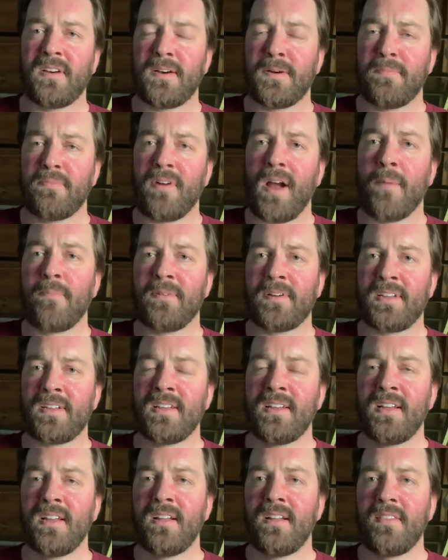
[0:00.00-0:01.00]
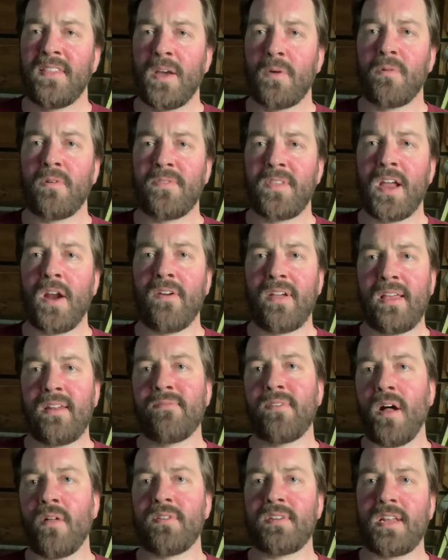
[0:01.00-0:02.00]
property that were there
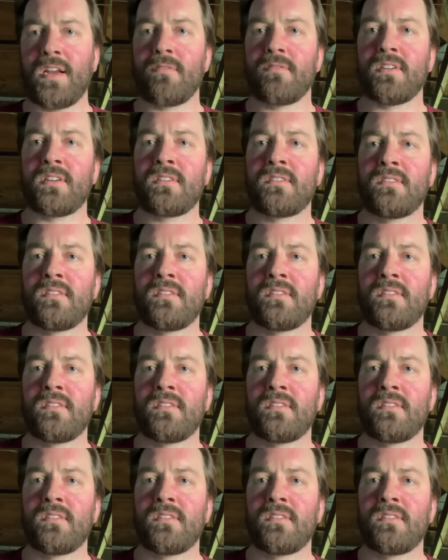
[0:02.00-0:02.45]
involuntarily.